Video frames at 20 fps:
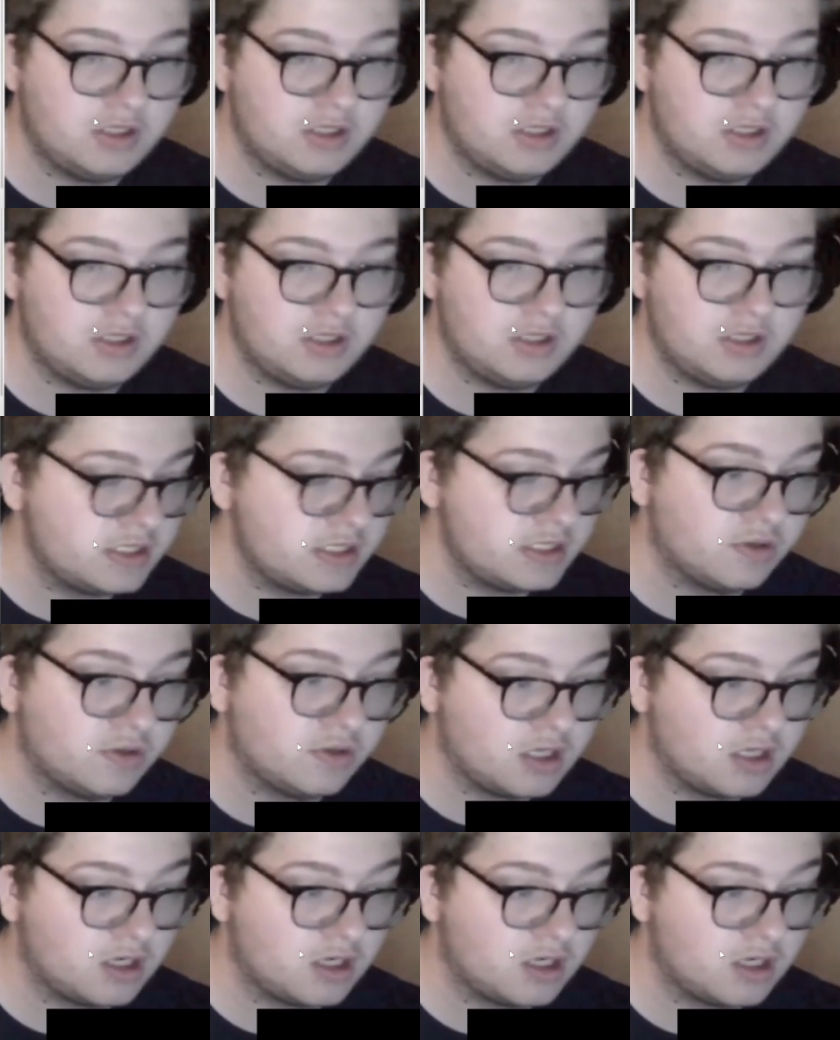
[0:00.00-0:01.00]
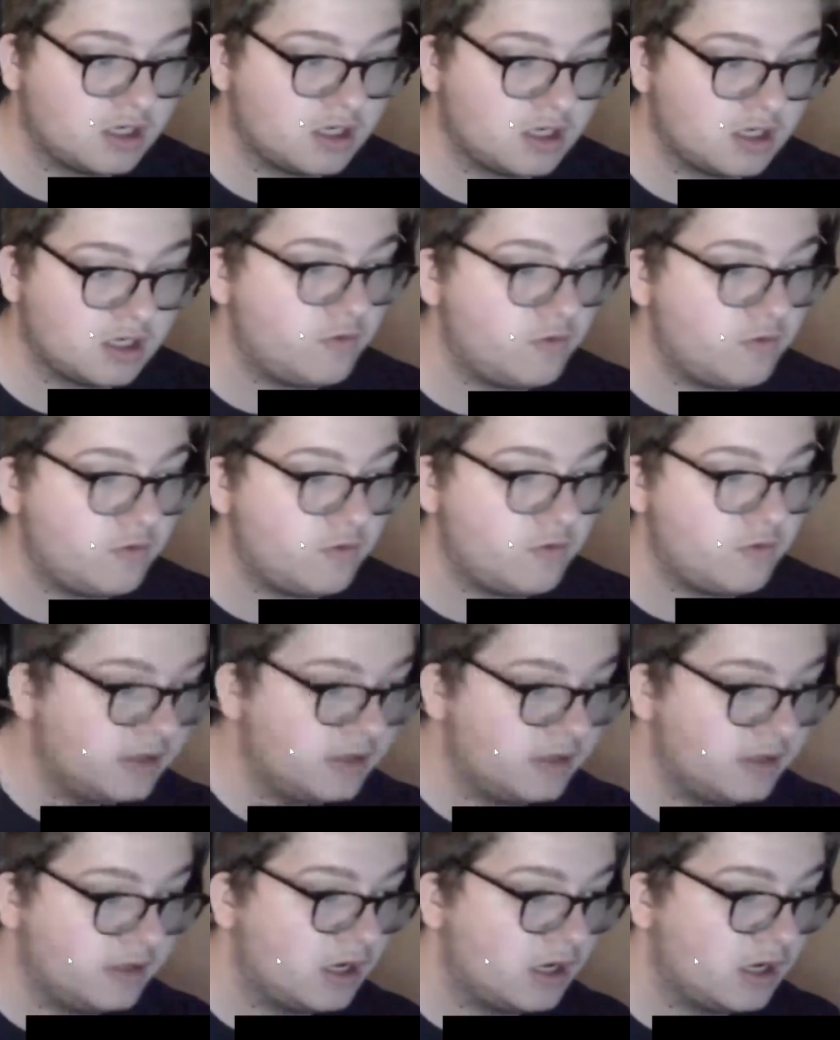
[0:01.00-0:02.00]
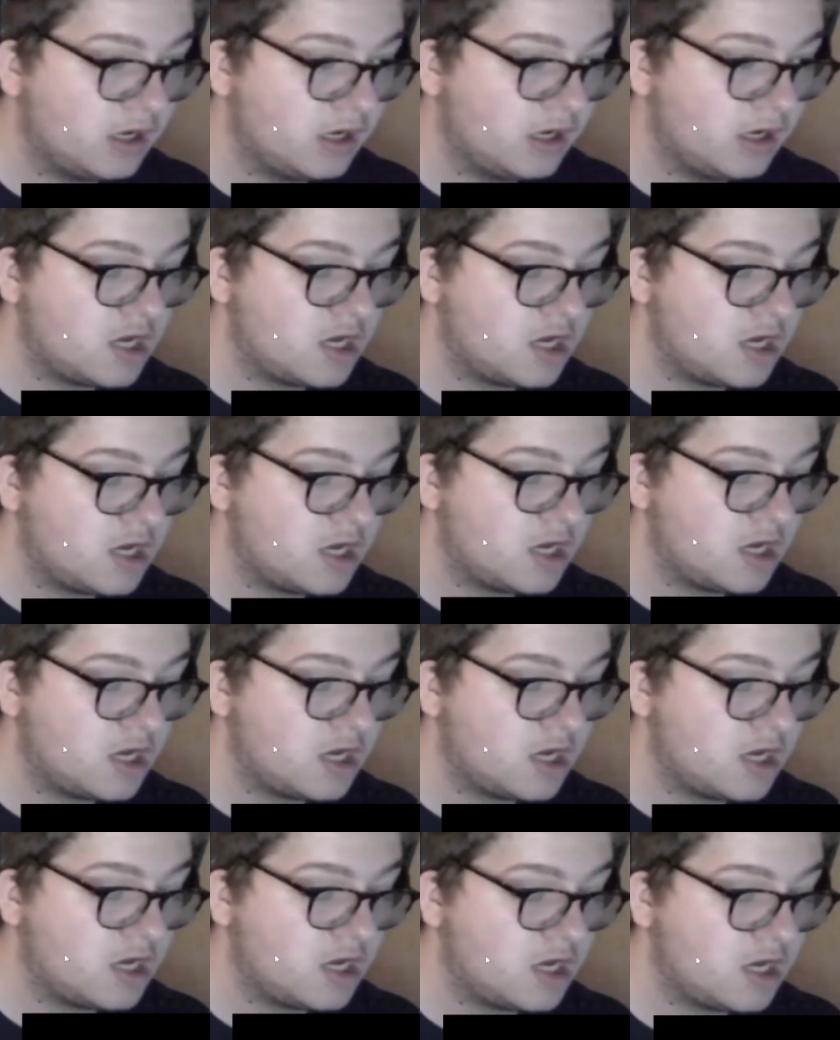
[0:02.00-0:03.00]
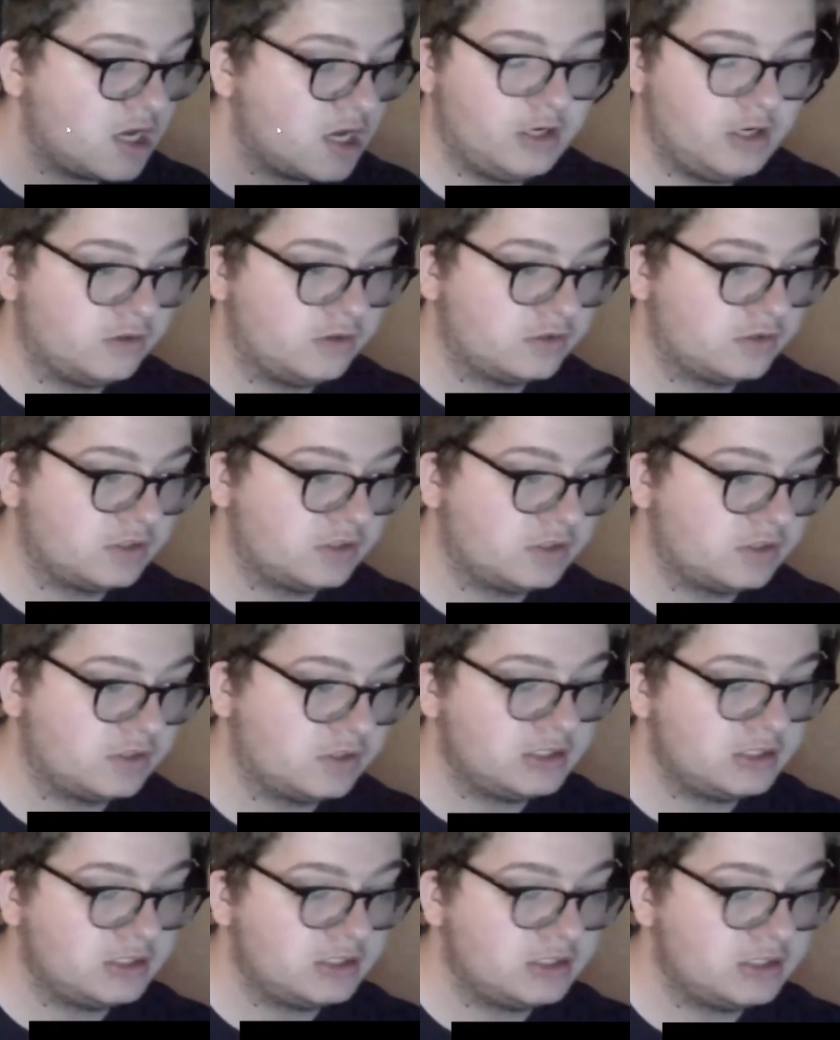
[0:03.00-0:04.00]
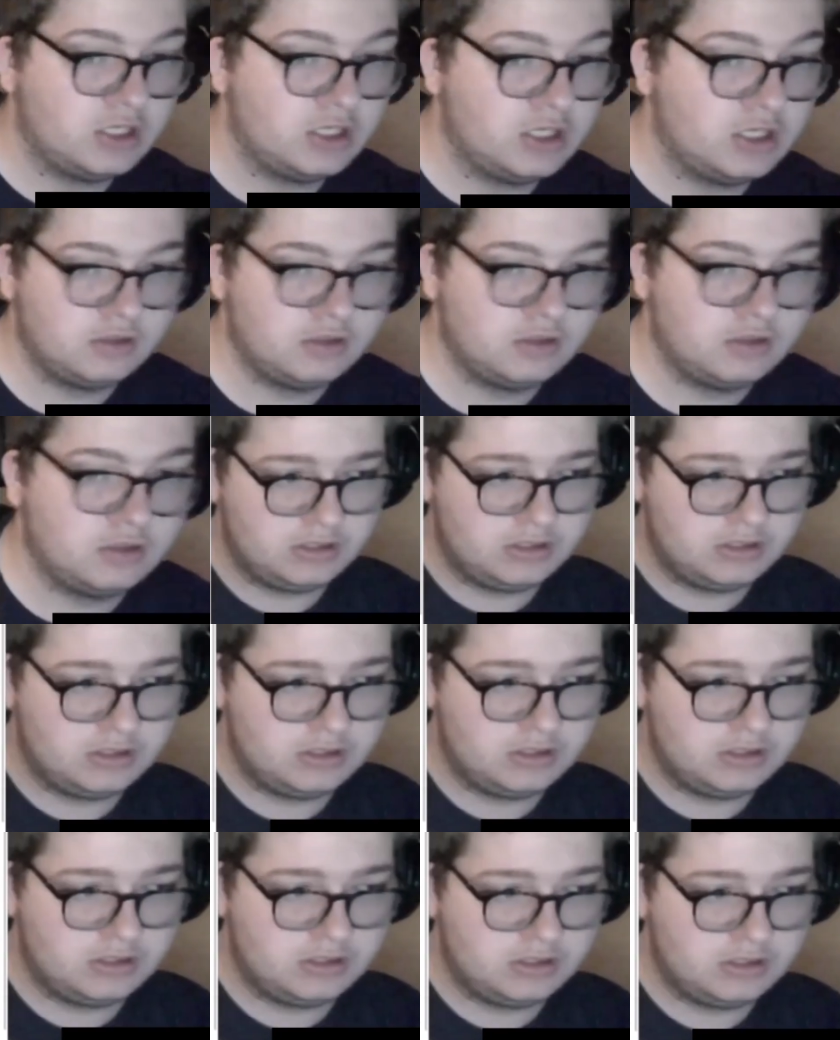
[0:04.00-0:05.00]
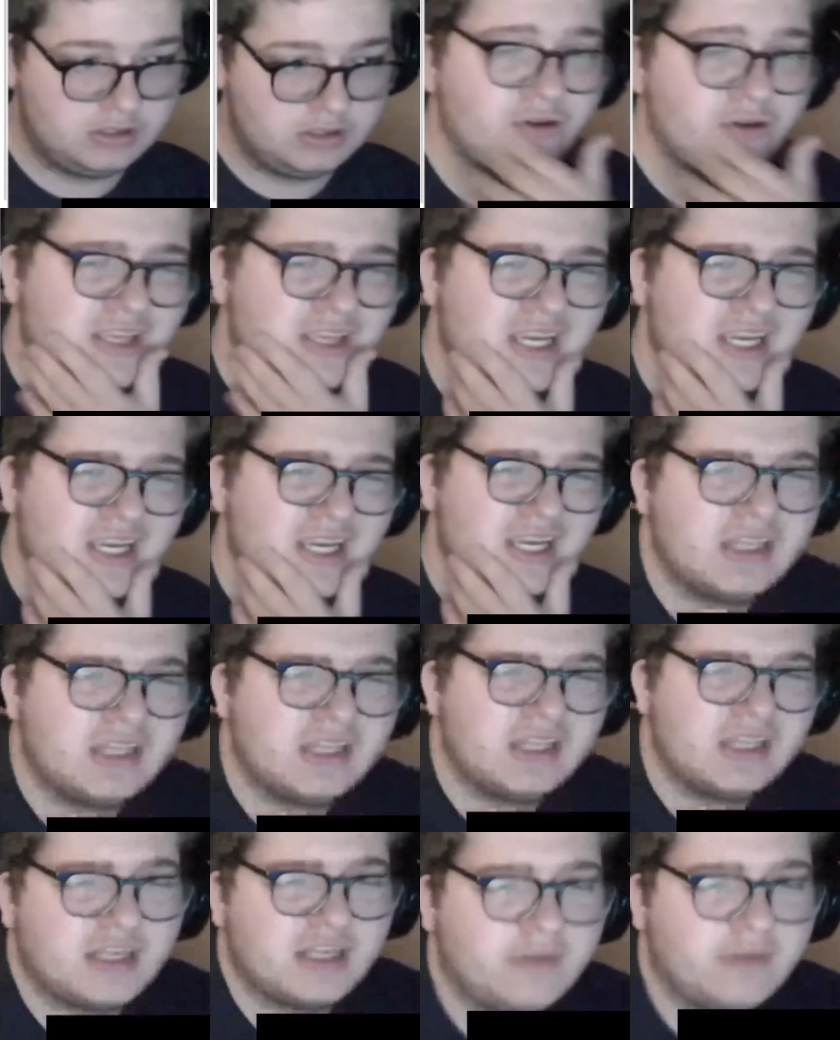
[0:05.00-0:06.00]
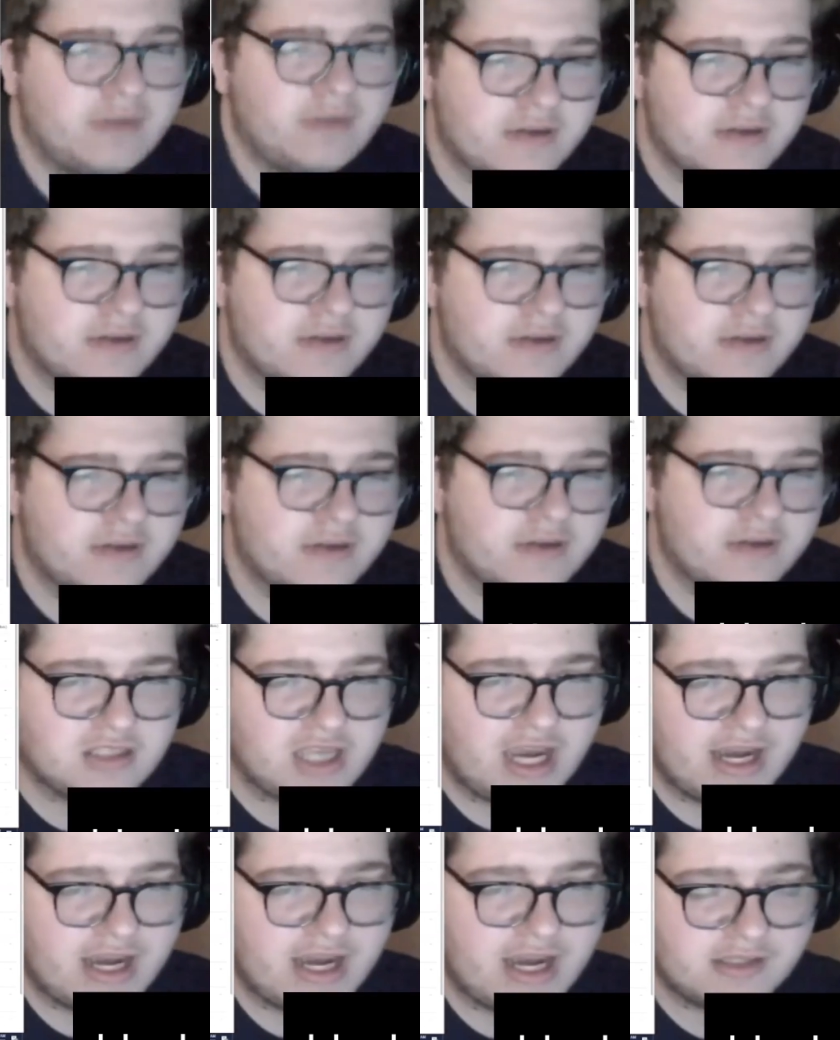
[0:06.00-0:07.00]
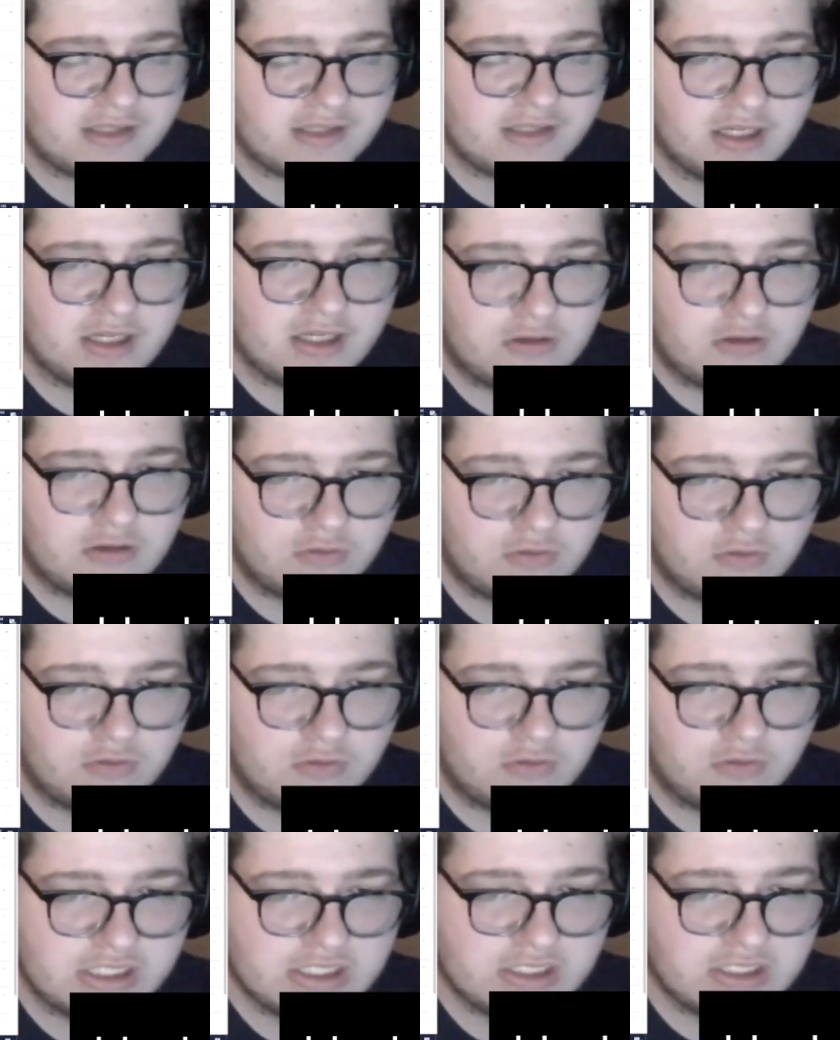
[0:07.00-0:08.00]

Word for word: You know, I'm not reviewing each video. I'm just reviewing videos. Exactly. That's, you know, the list. Anyways, next video is Alan's guide to to